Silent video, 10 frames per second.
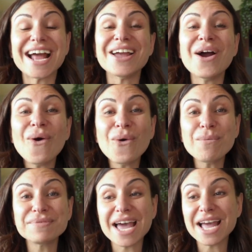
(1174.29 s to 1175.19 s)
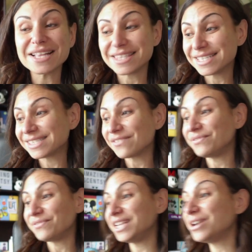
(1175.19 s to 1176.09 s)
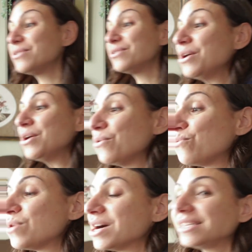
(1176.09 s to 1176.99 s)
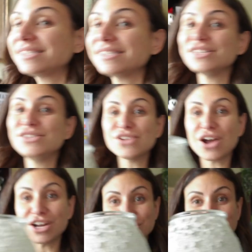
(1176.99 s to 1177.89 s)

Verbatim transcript: I hope that this video was not